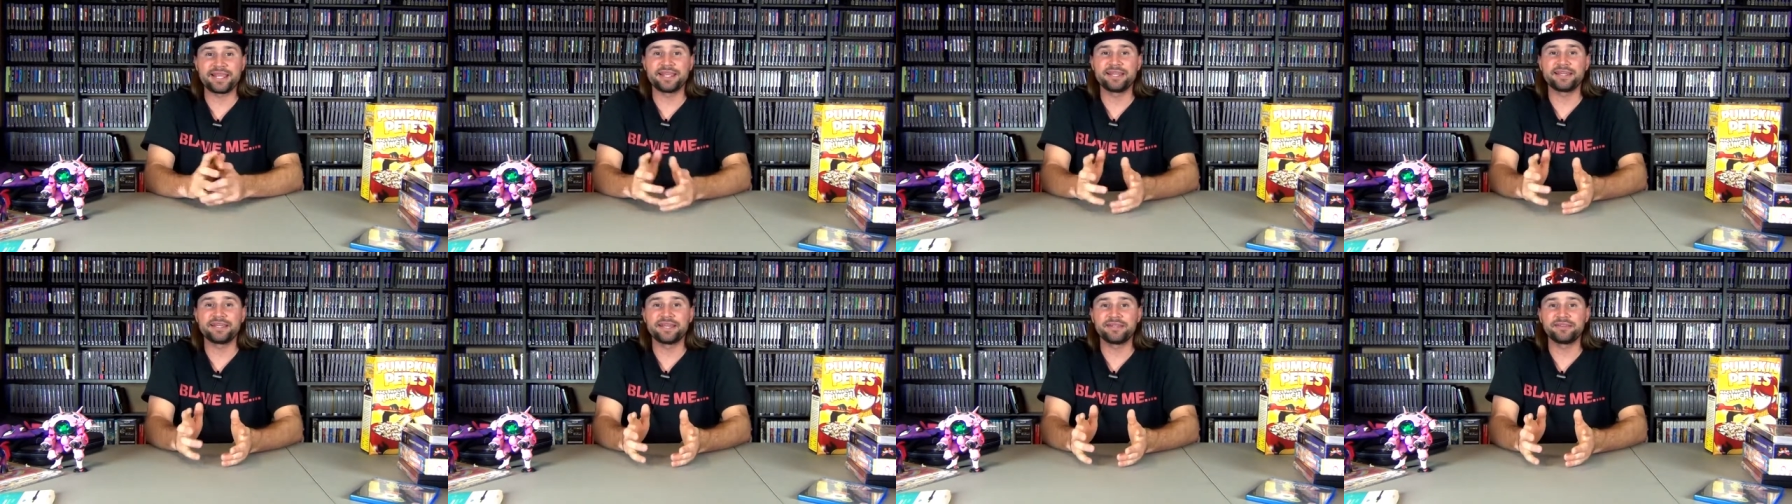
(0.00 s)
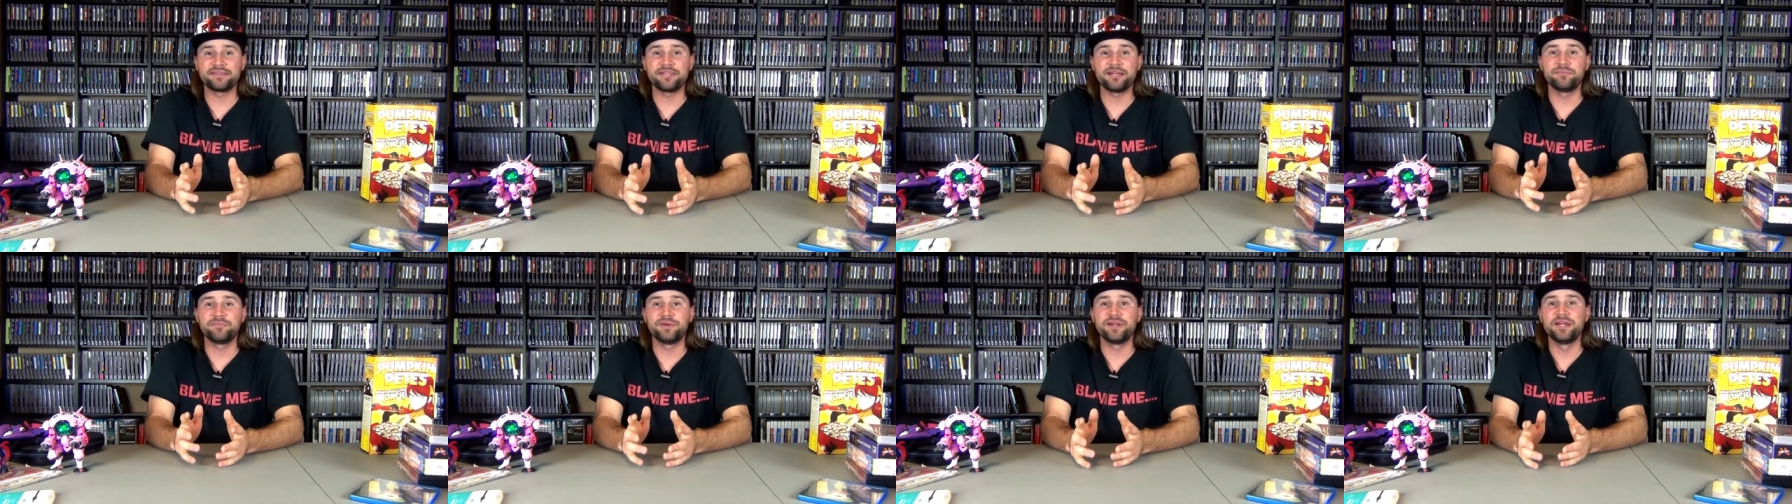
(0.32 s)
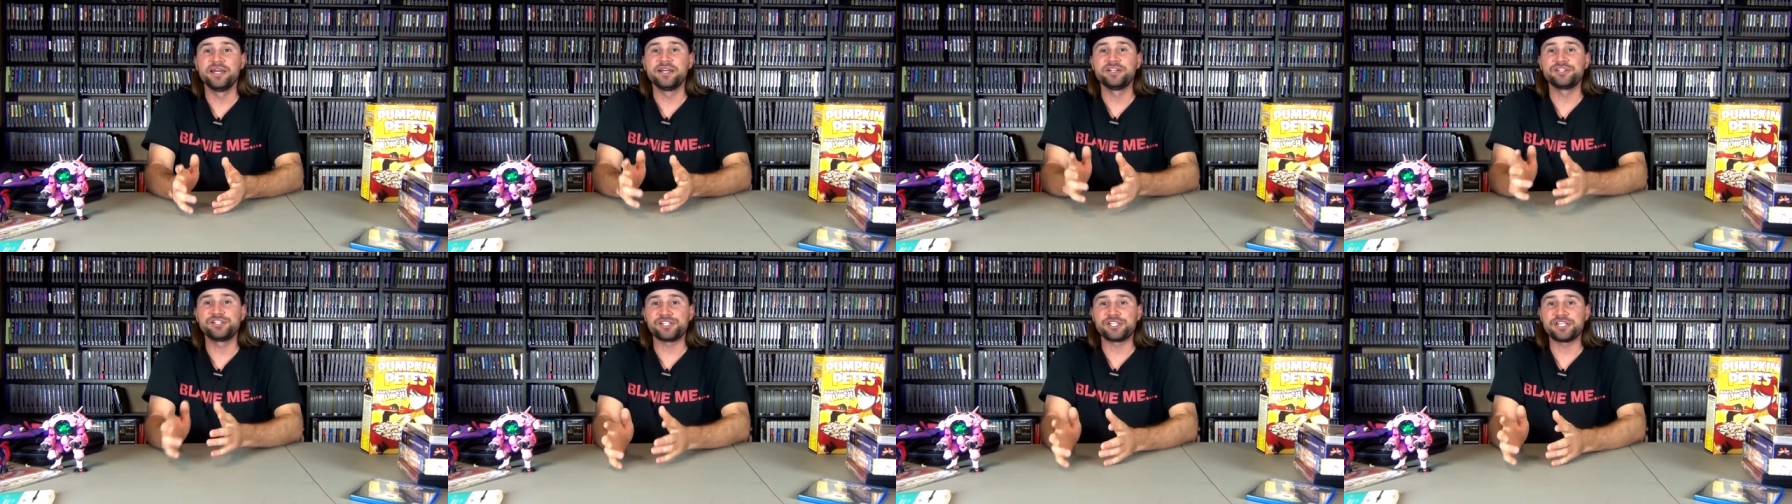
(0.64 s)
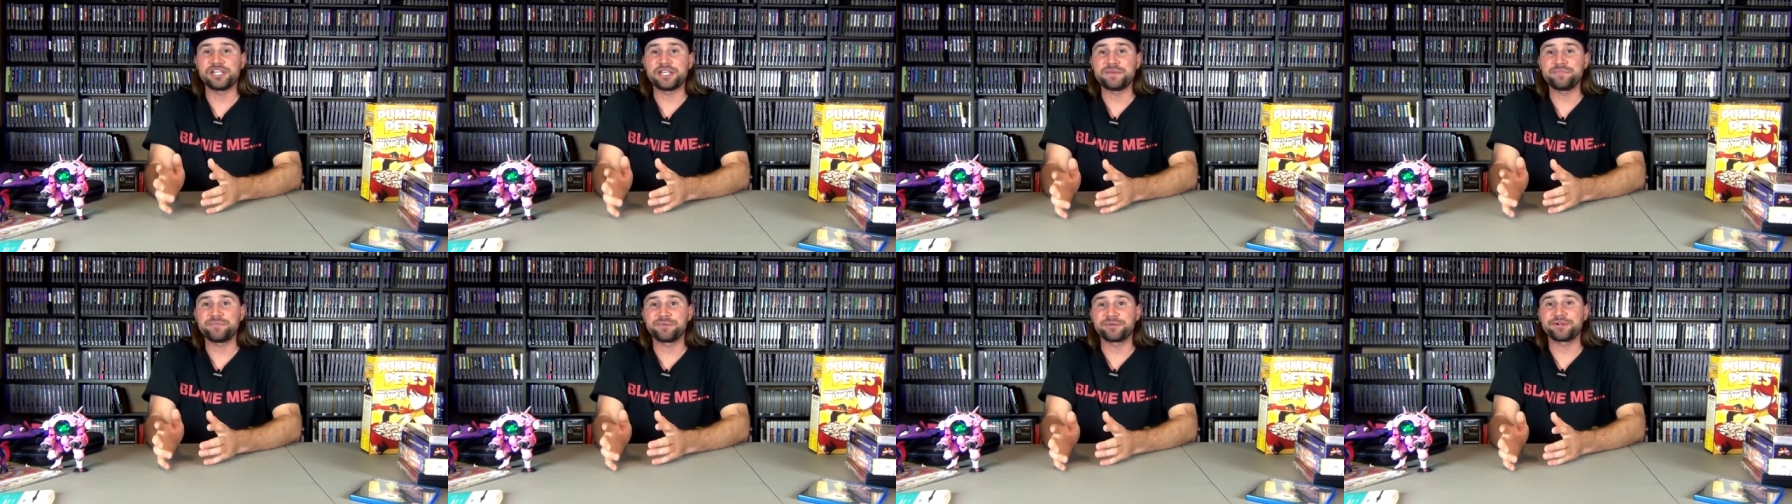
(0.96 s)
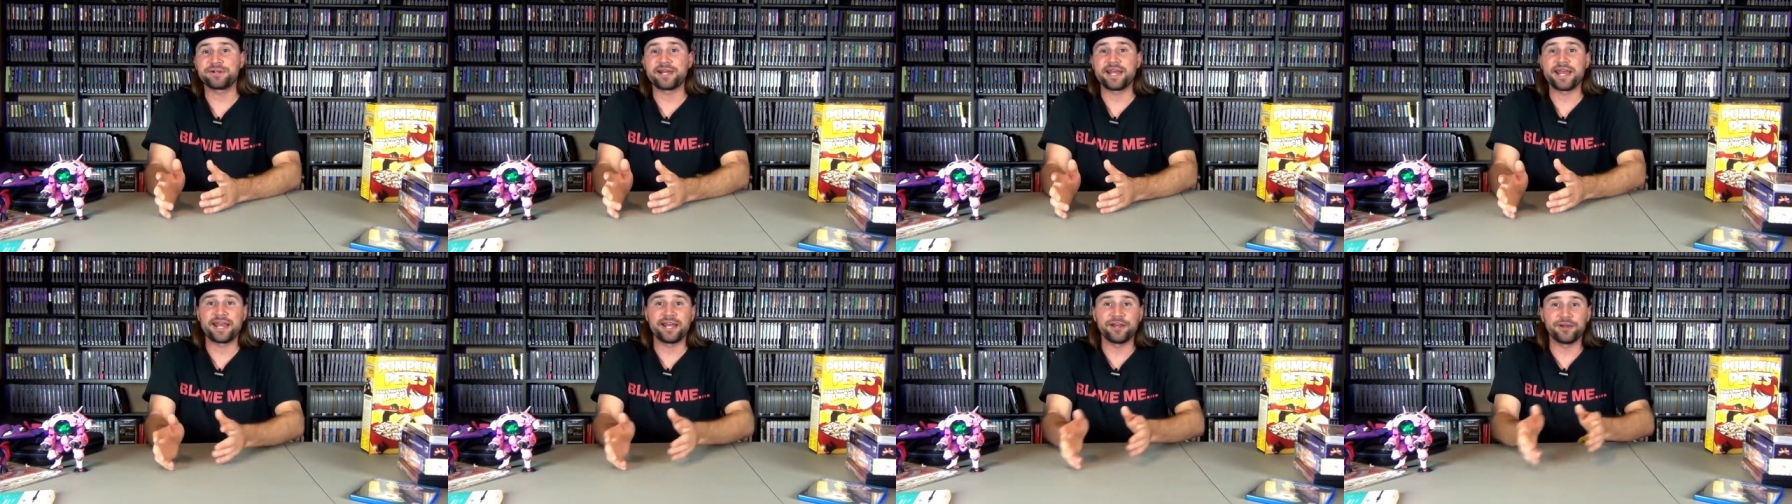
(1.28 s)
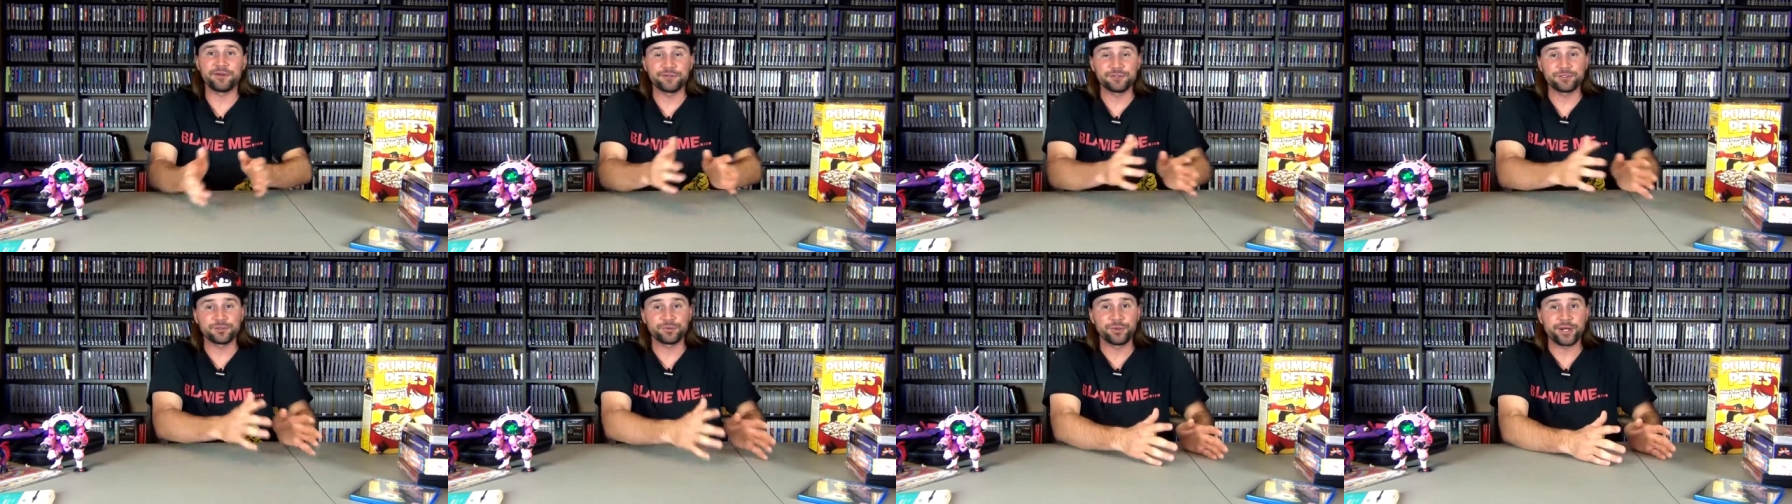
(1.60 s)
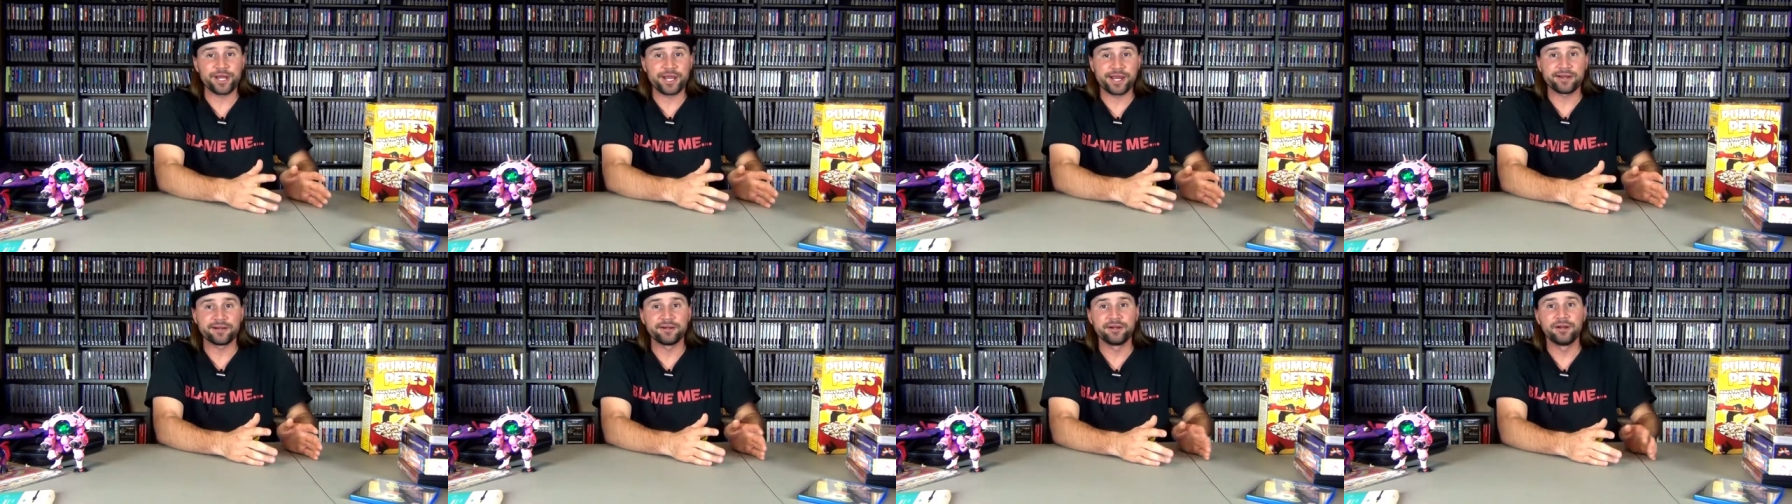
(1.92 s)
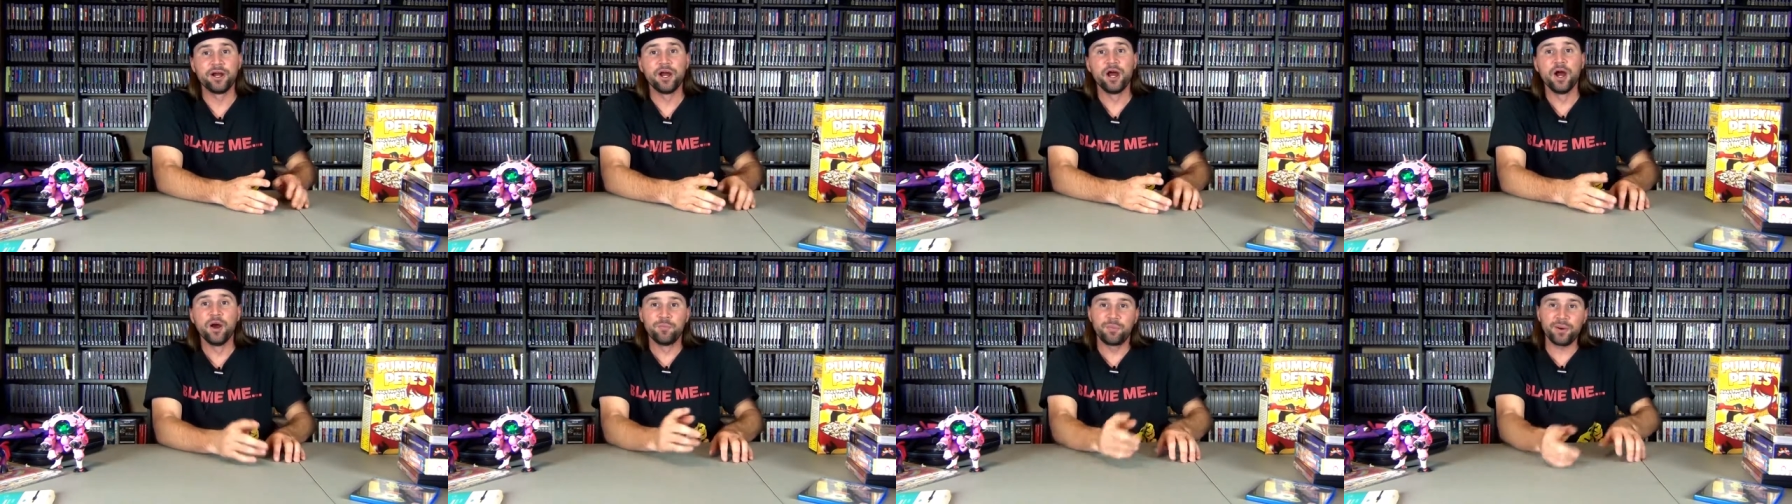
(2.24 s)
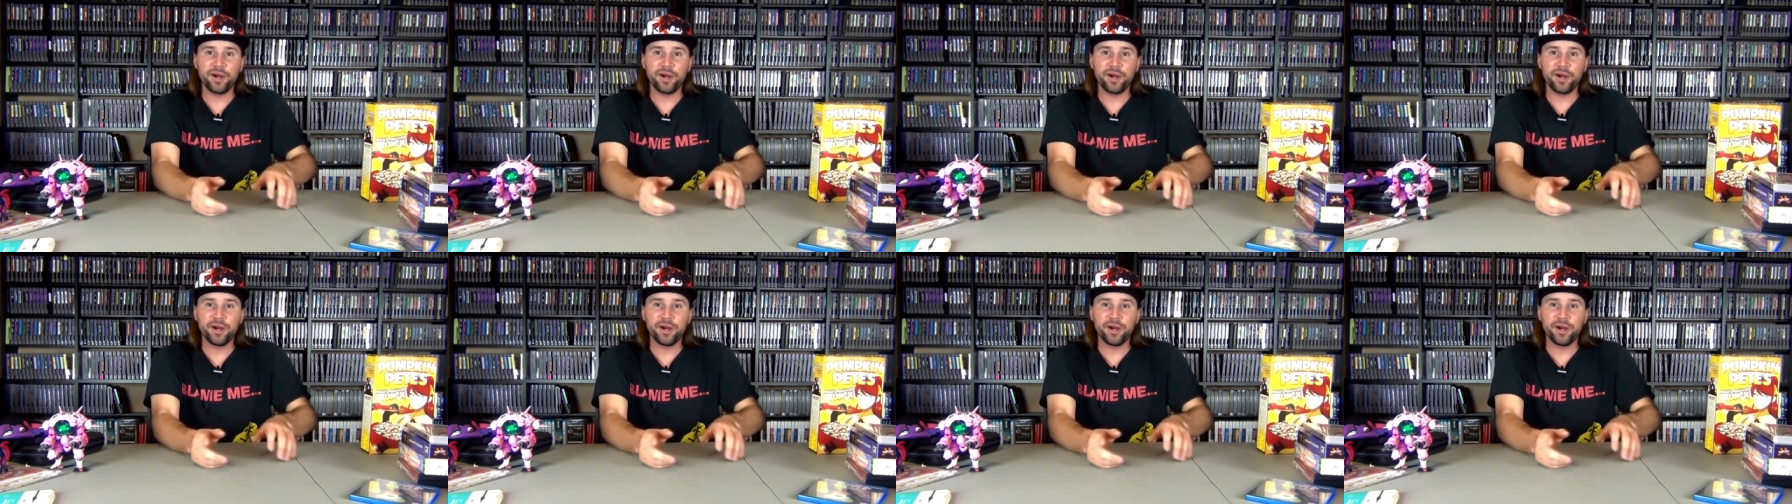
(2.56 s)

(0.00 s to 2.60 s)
I can get them cheaper elsewhere.